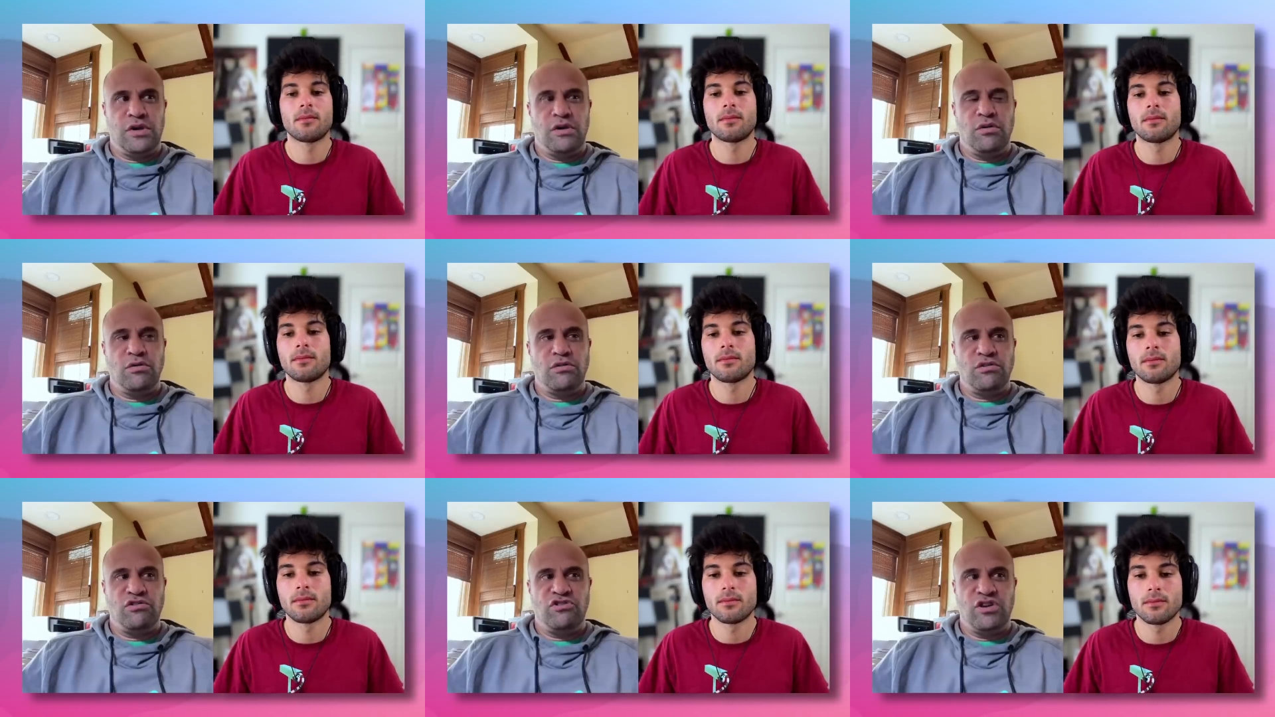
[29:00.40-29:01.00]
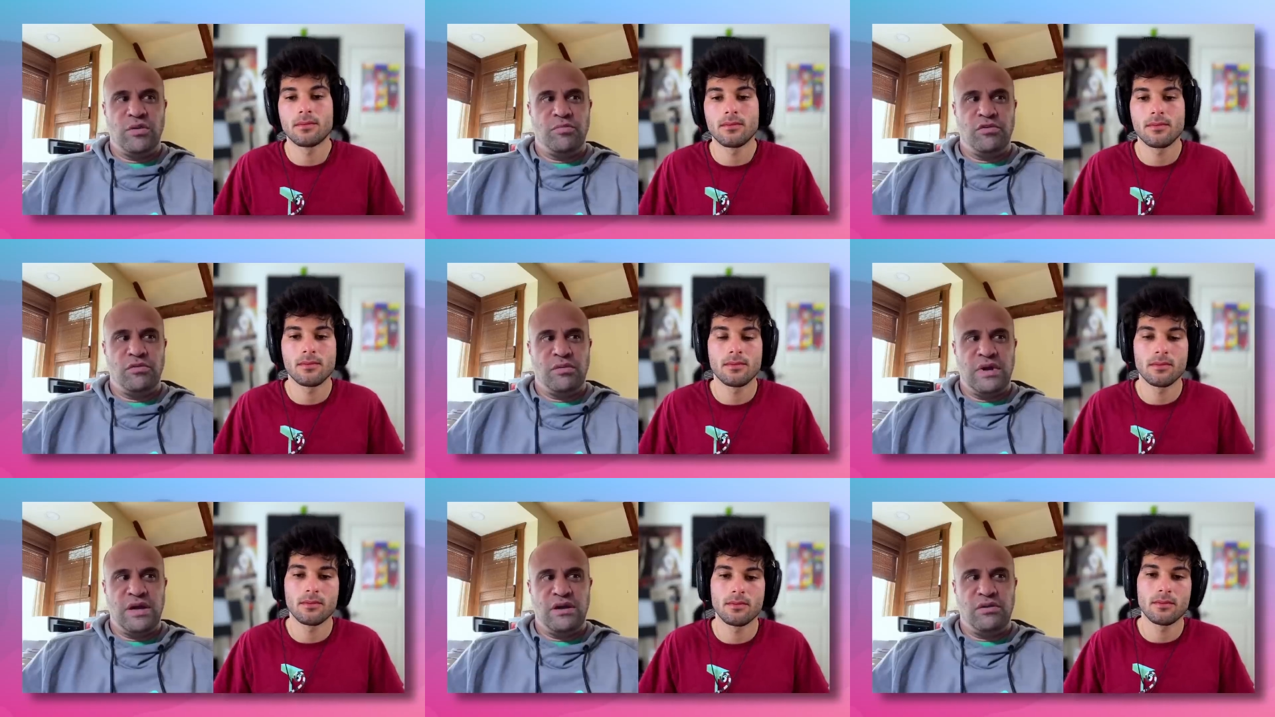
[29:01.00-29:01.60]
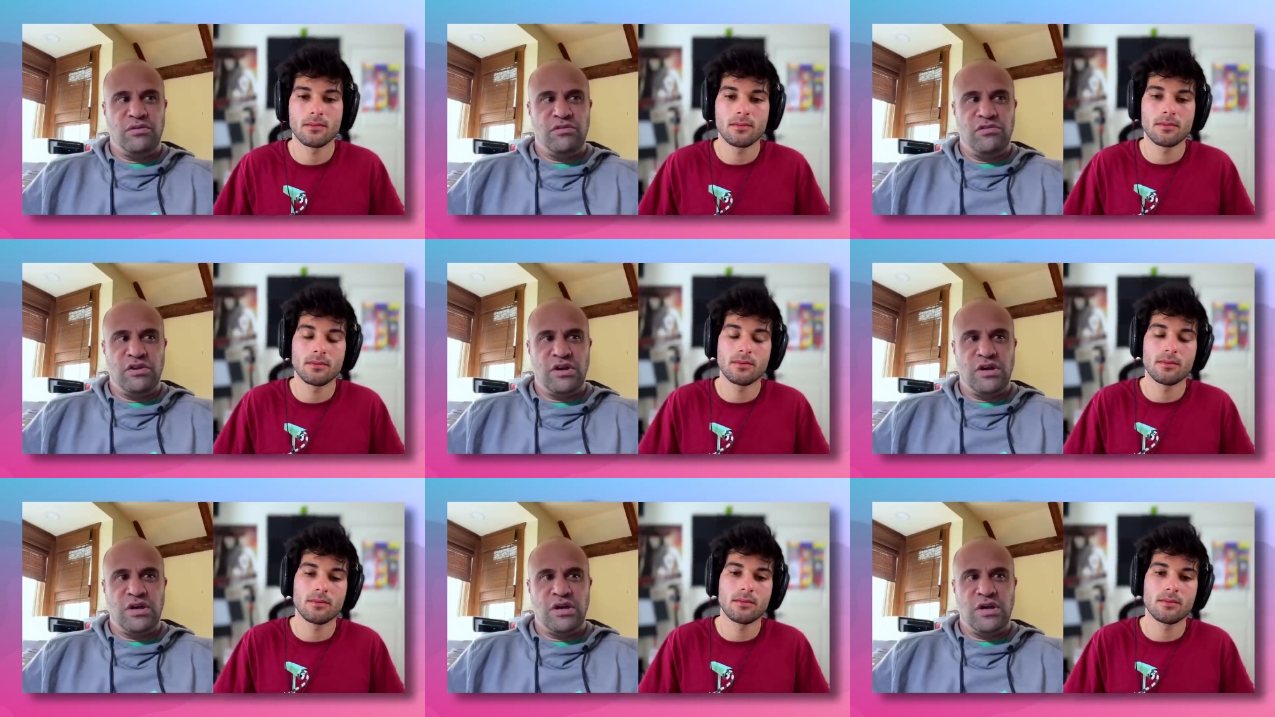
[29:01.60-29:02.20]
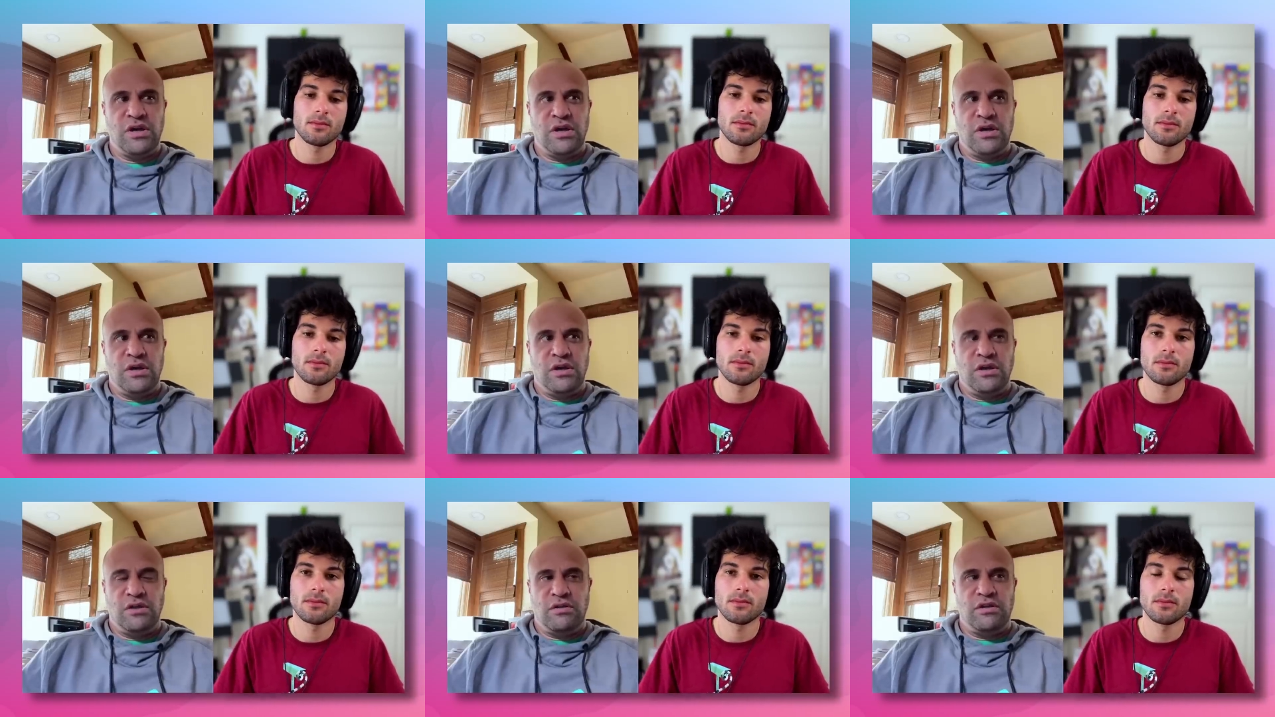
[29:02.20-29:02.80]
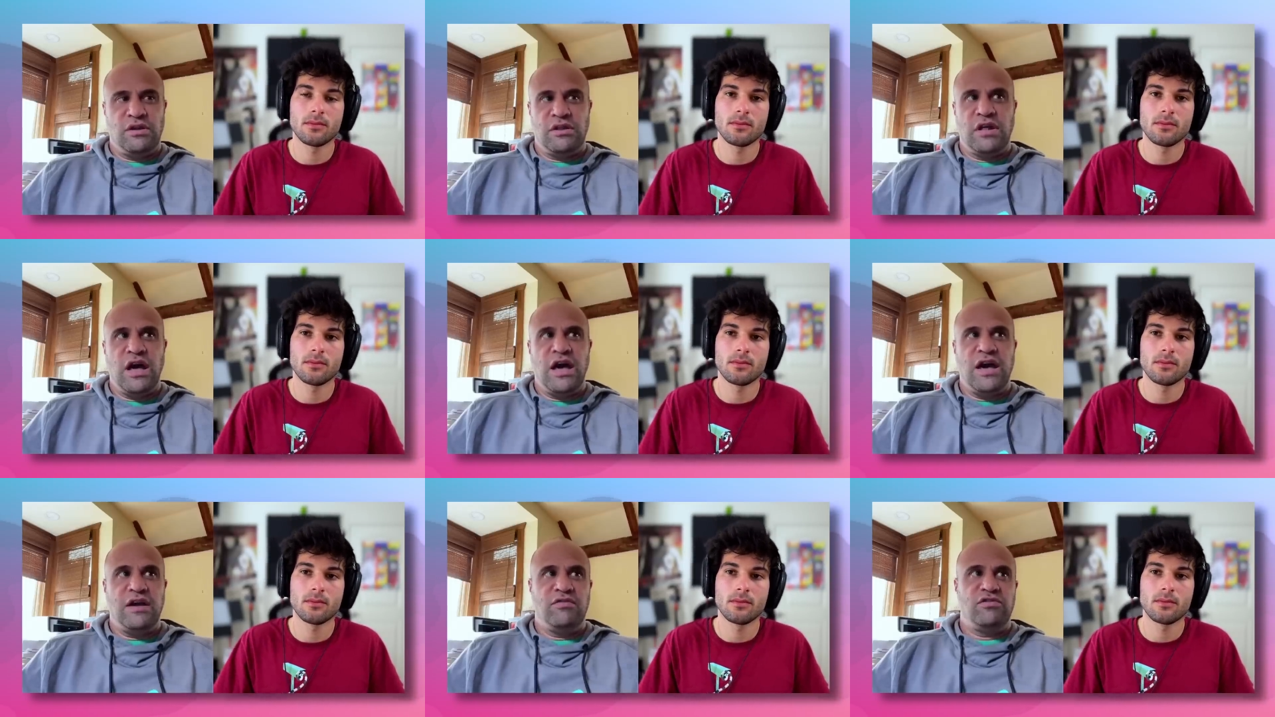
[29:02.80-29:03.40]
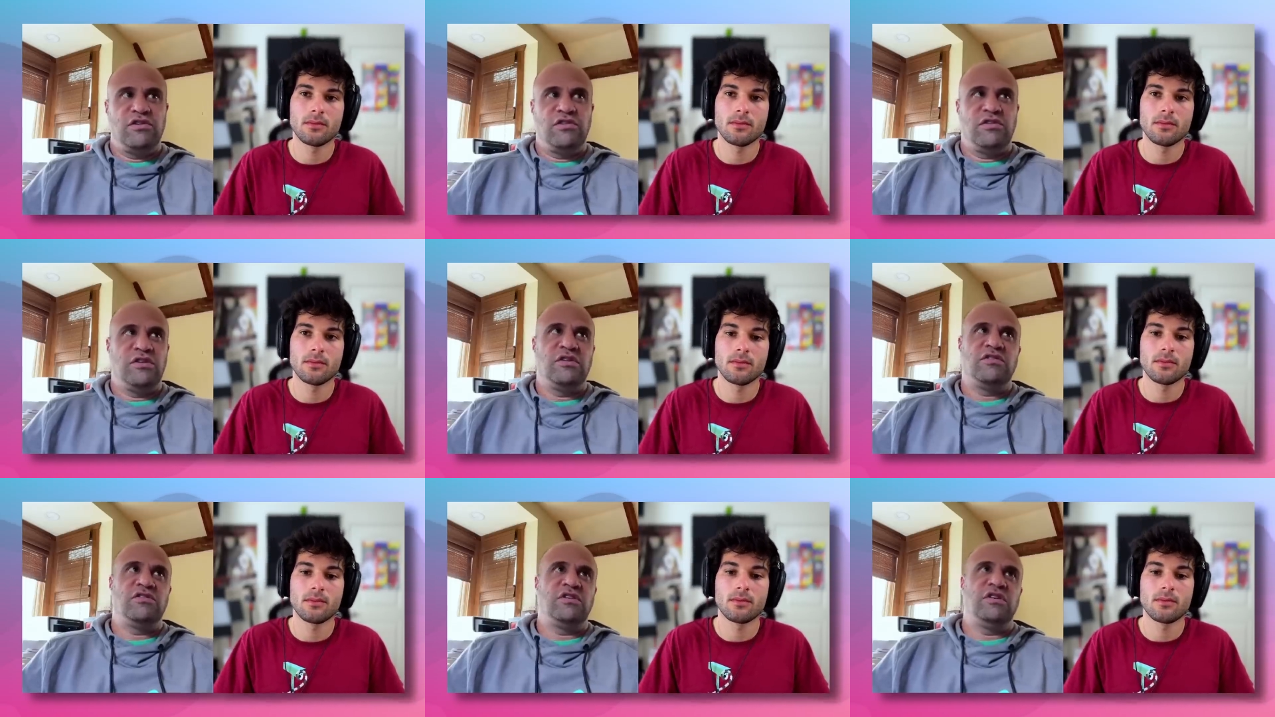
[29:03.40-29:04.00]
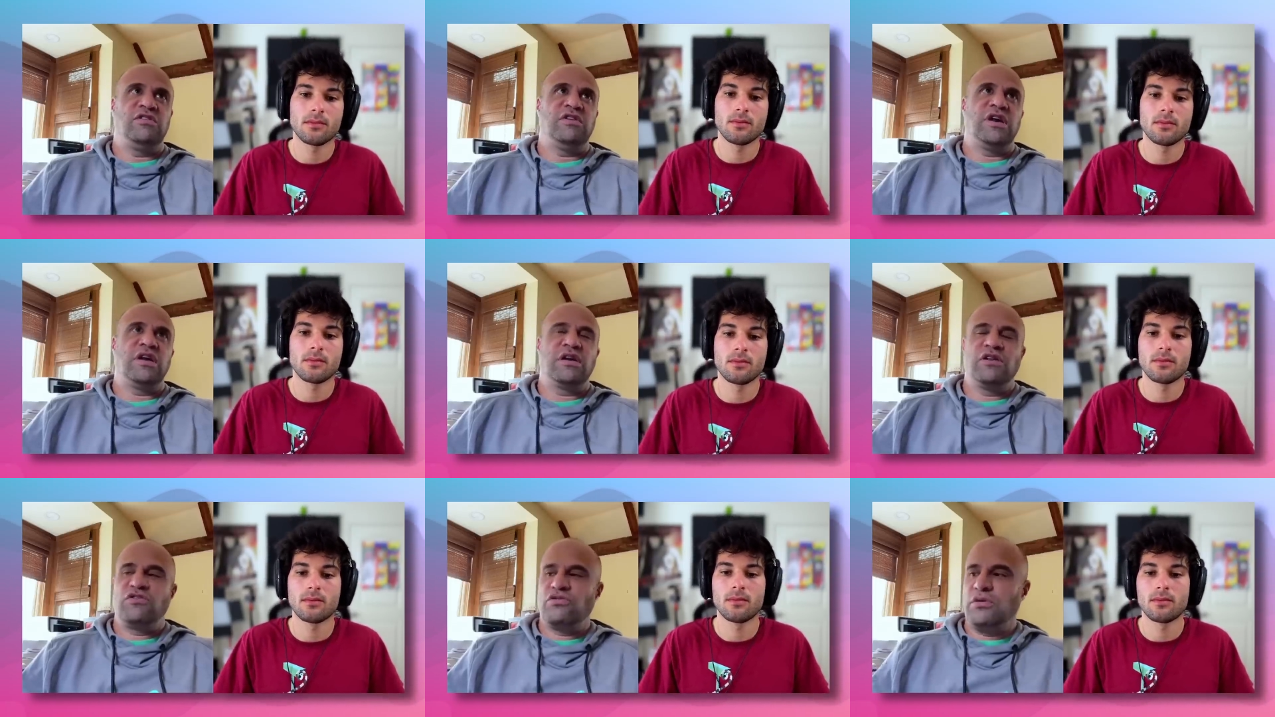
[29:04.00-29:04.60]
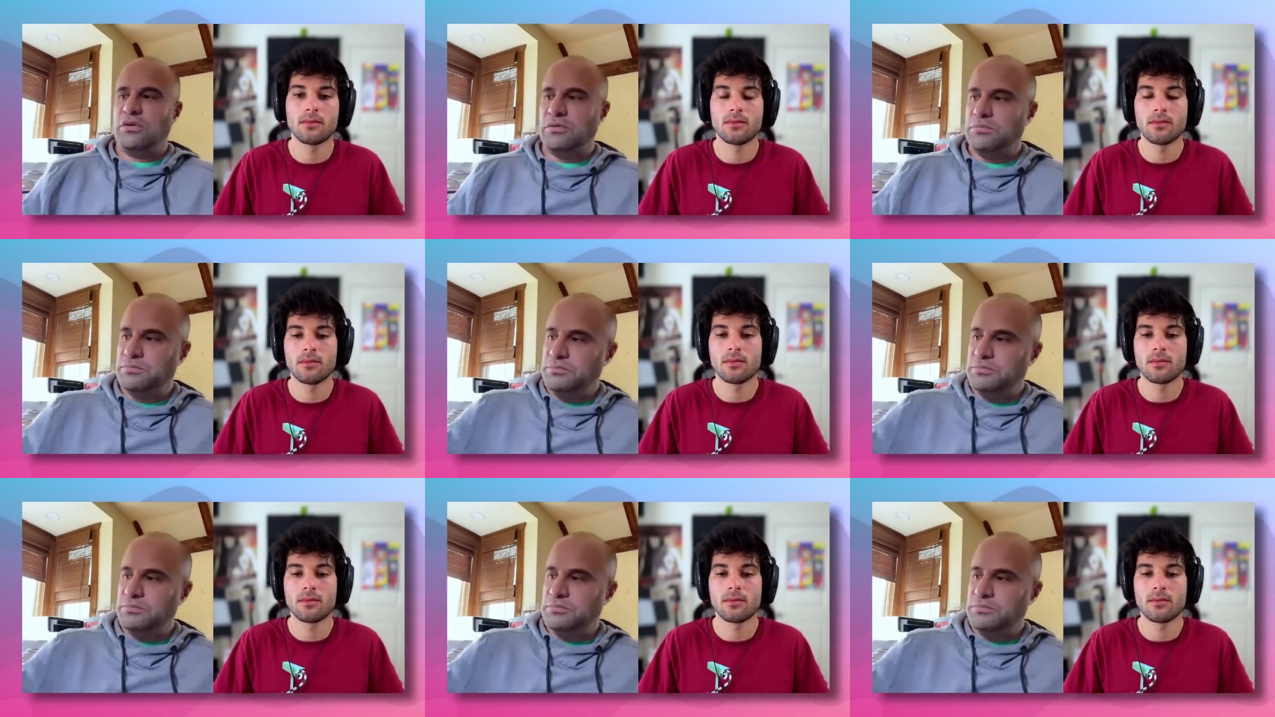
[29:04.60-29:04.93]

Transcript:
Speaker 1: uh, ownership around uh, you know their lives. It's it's it's out of control.